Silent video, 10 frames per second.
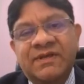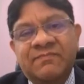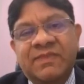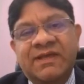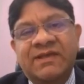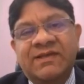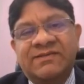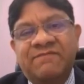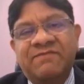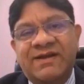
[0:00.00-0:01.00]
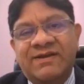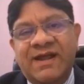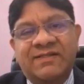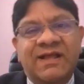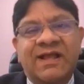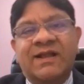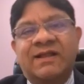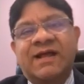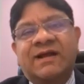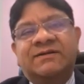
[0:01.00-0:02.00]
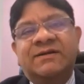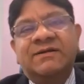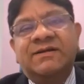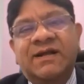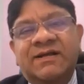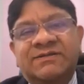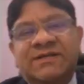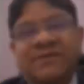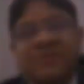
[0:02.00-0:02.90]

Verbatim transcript: is evident, and that stays